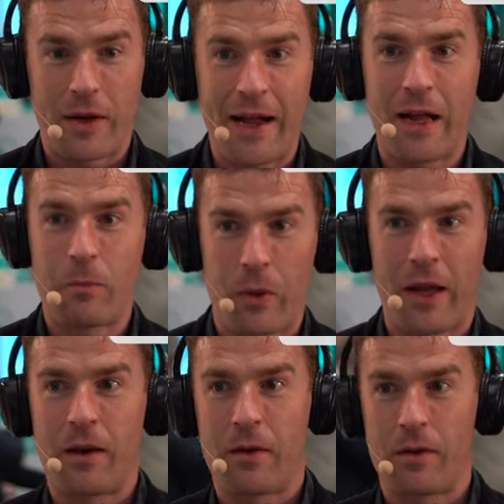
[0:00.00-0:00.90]
you can
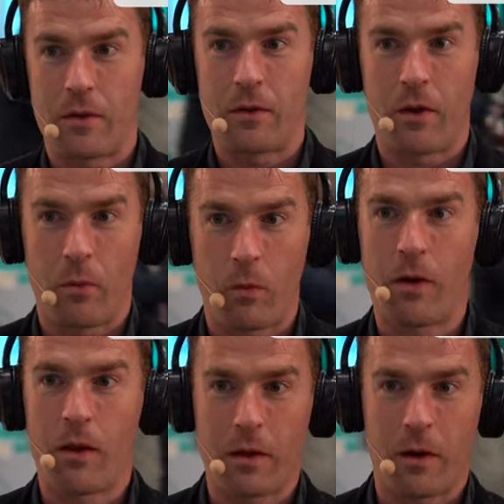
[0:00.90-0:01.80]
bend the
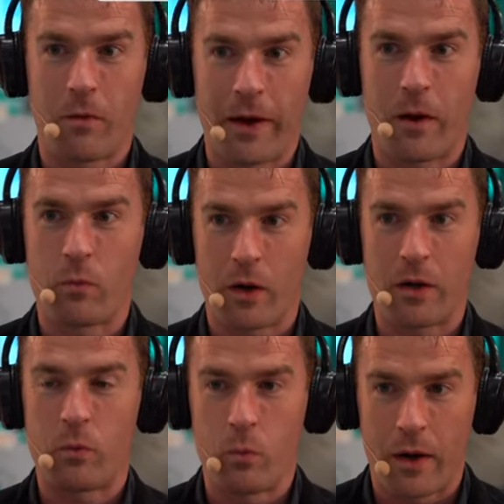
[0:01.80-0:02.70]
world around
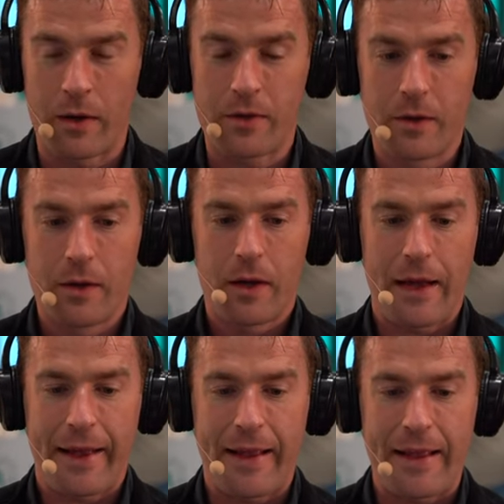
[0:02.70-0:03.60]
what you want
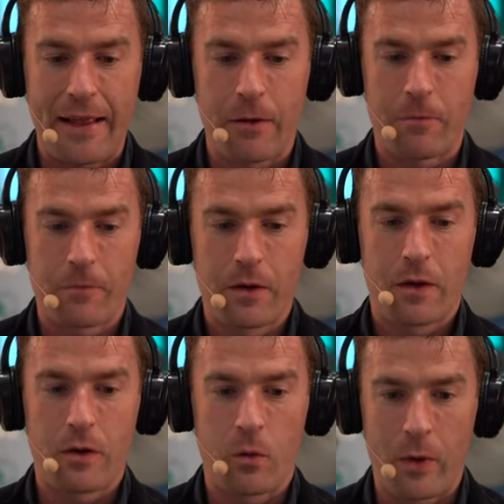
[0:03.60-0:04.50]
uh, if
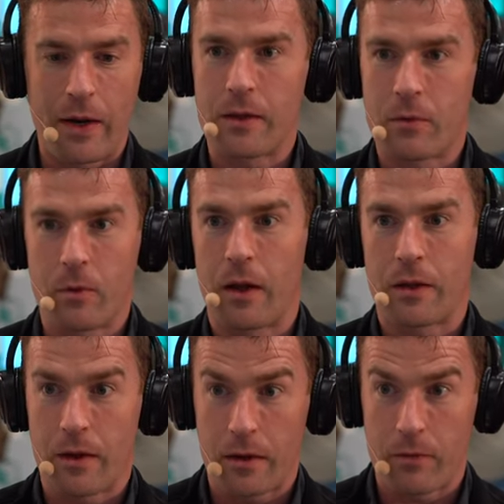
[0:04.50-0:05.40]
you're willing to
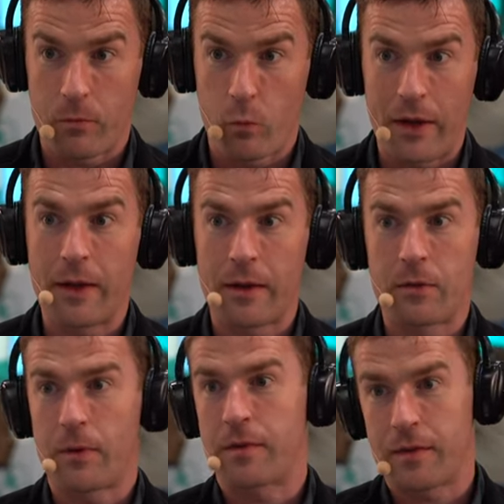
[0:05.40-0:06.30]
like kind of will it
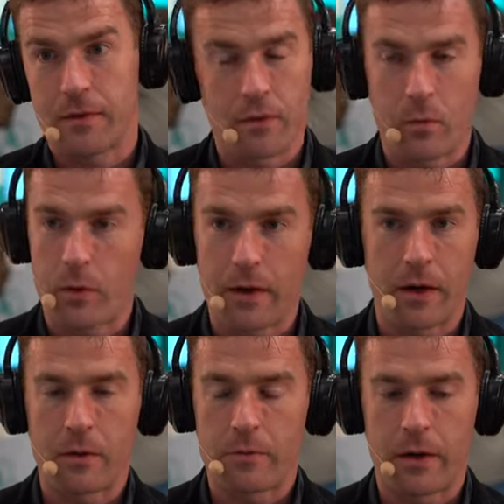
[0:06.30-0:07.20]
into existence or work
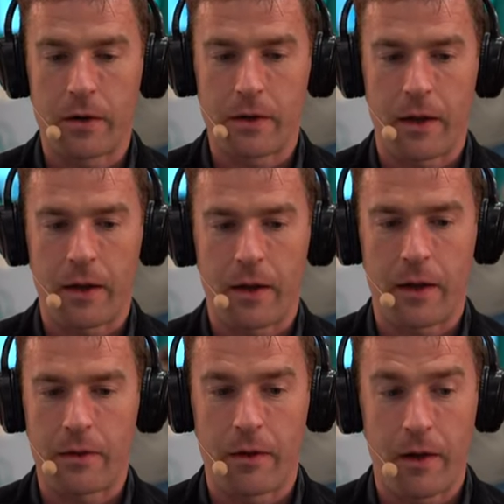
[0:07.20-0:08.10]
hard enough on it. And, uh,
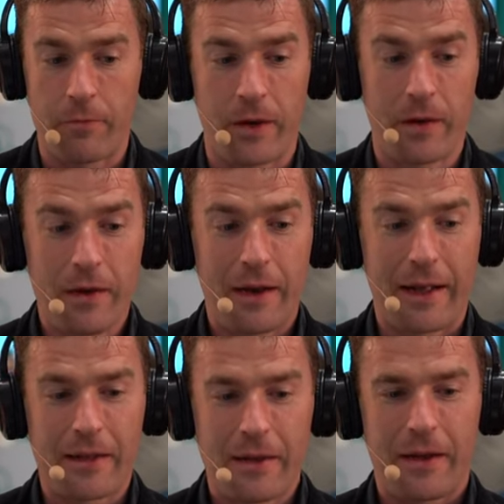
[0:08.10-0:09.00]
and I, I found like